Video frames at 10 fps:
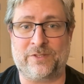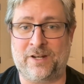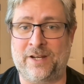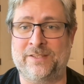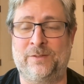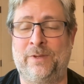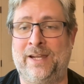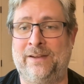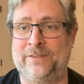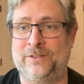I'm sorry. They said,
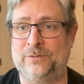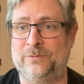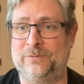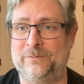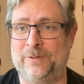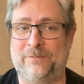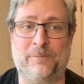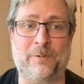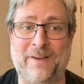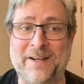we have to do,
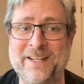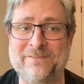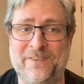we're finding